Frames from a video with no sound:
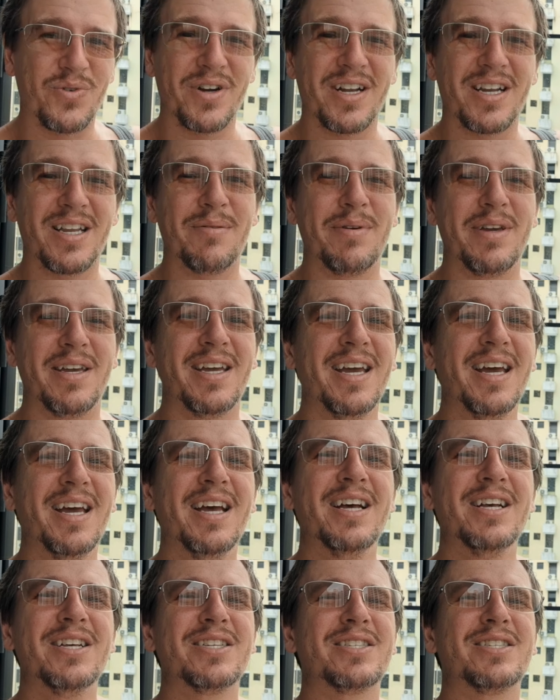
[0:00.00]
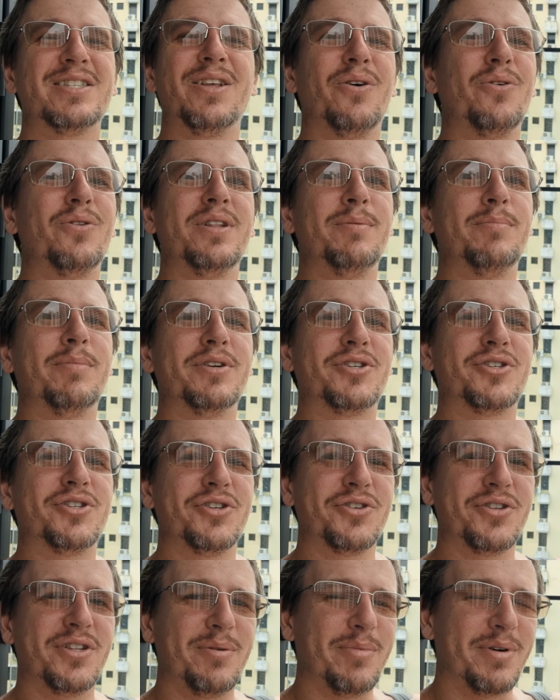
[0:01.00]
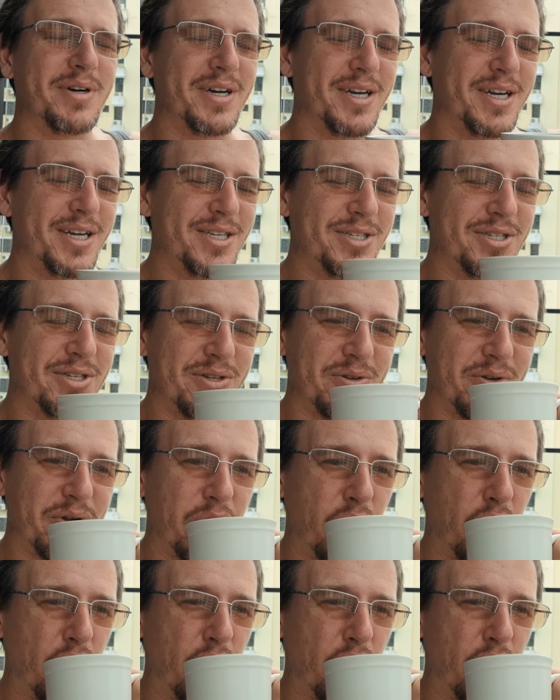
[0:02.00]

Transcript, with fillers: we're going to be slowly but surely behind you.